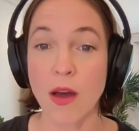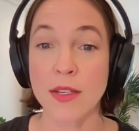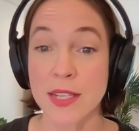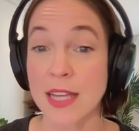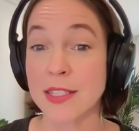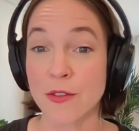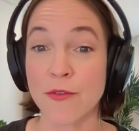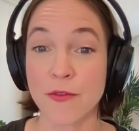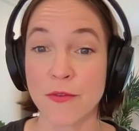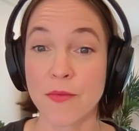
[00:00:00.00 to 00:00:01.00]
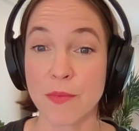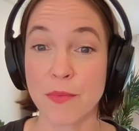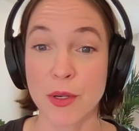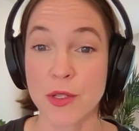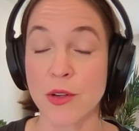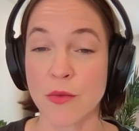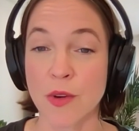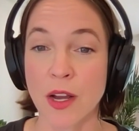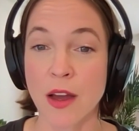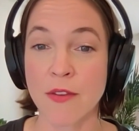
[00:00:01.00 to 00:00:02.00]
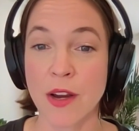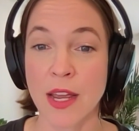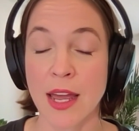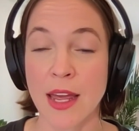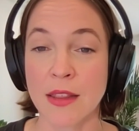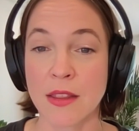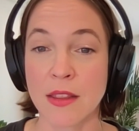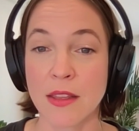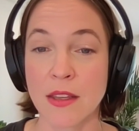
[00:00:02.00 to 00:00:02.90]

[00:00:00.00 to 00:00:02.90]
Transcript: a sense of personal recovery. And,